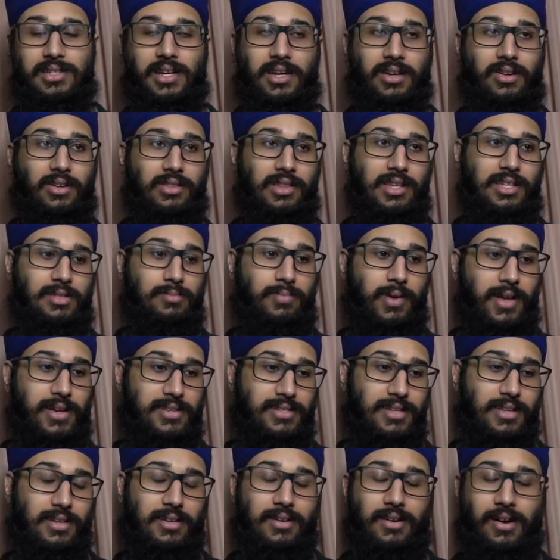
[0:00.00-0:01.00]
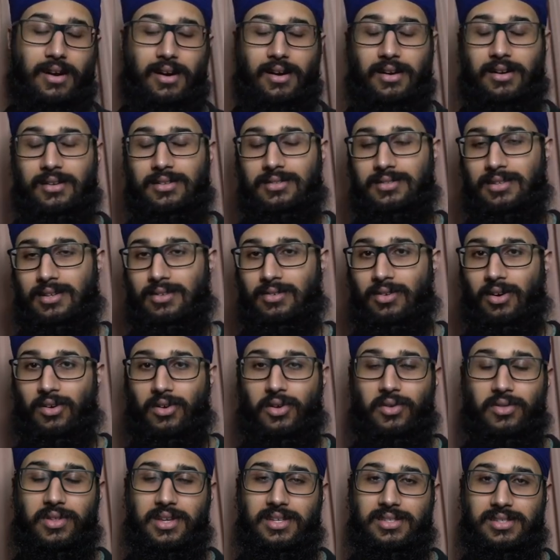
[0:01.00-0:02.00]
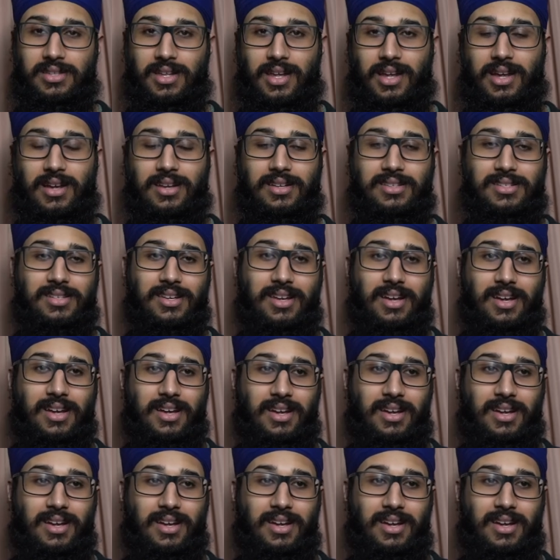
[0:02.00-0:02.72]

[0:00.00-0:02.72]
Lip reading: I got these basic guns and got all these things.